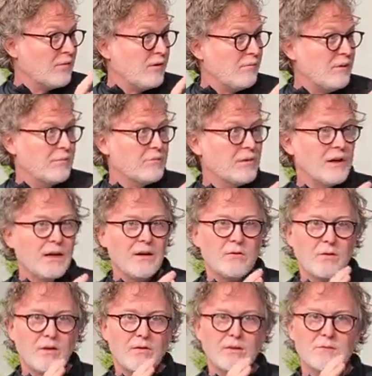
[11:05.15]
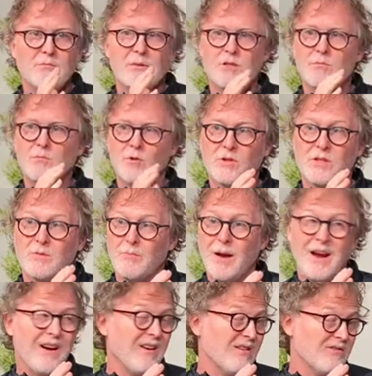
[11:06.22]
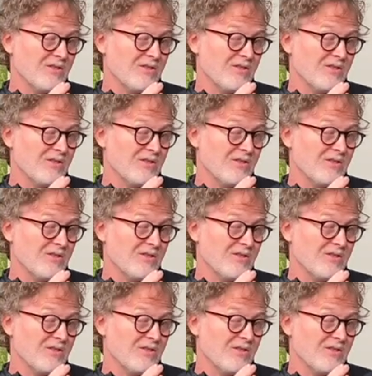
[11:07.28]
we've been playing with, it's much more spare,